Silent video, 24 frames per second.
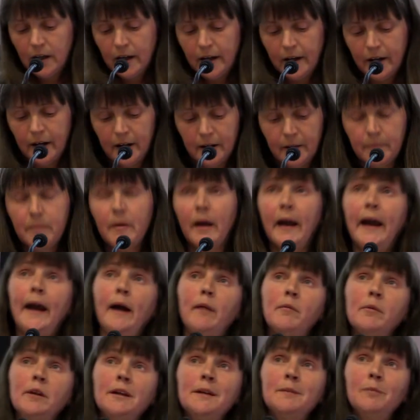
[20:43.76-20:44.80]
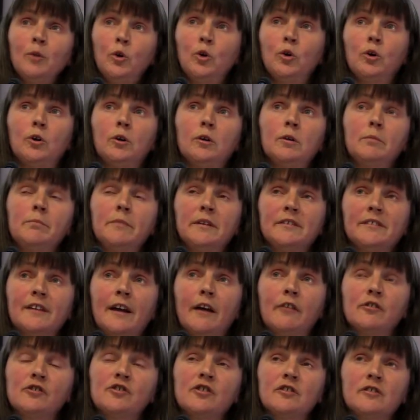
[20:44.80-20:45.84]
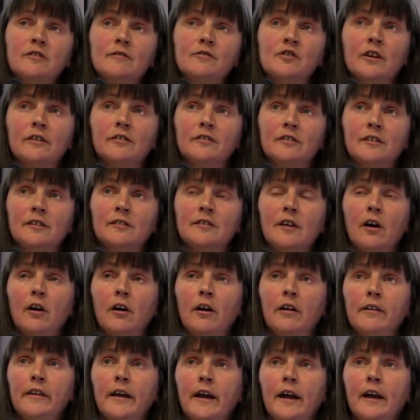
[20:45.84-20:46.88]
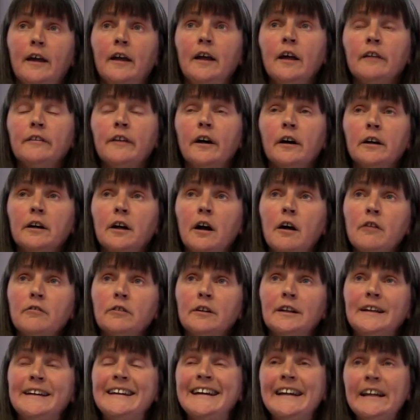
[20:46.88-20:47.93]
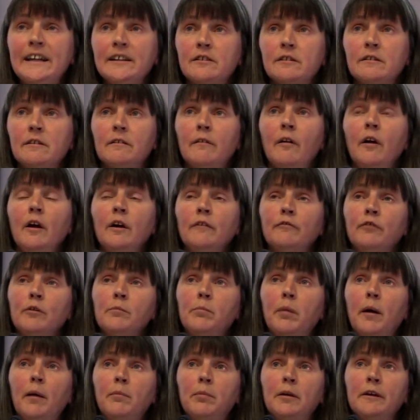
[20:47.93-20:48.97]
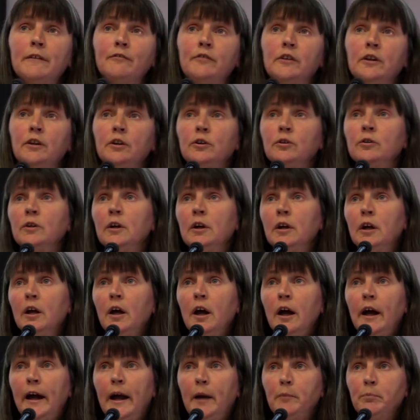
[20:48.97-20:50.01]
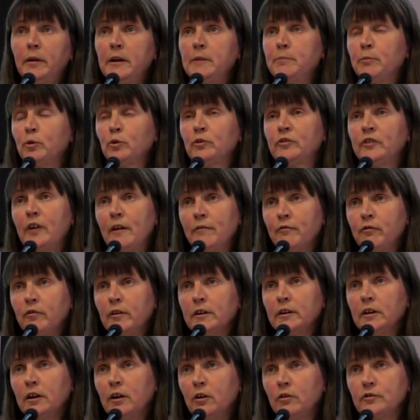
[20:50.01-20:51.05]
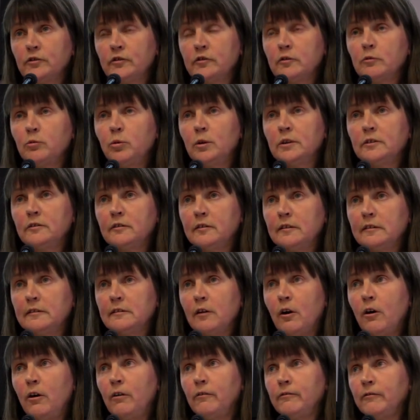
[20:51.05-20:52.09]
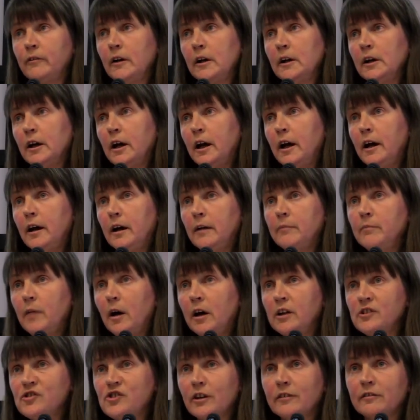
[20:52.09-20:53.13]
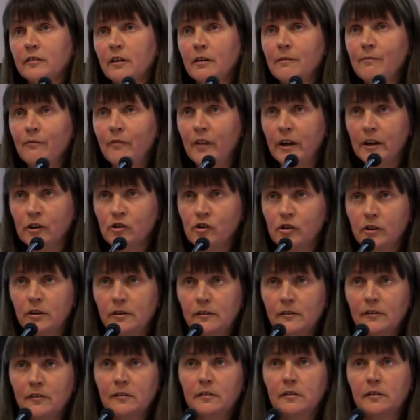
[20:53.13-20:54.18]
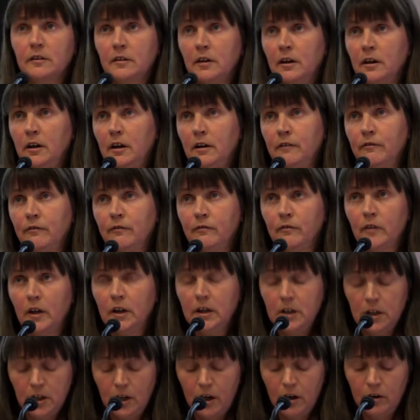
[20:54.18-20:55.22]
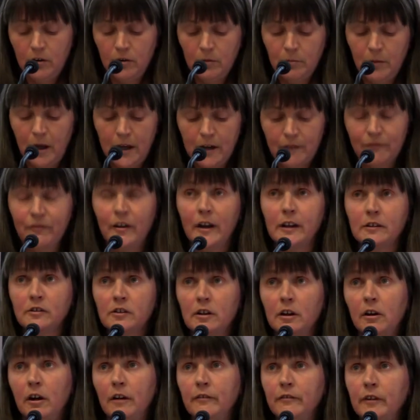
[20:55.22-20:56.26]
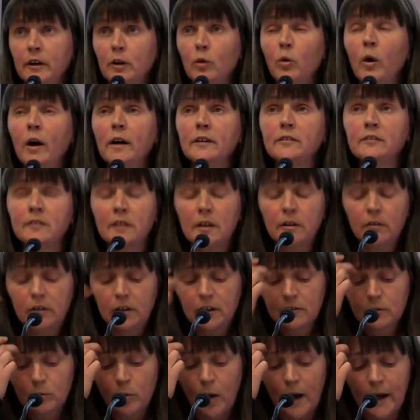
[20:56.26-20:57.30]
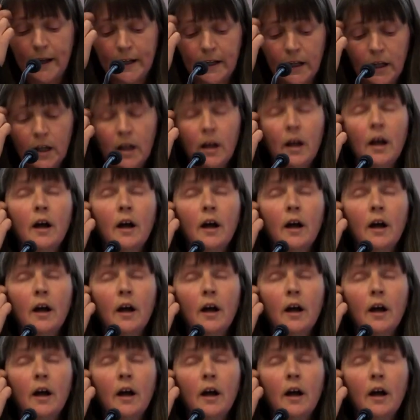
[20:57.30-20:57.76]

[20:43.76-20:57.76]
How many more miscarriages of justice are there that are currently hidden from public view and people suffering the consequences of unjust convictions that have, you know, may affect your life in quite a serious way?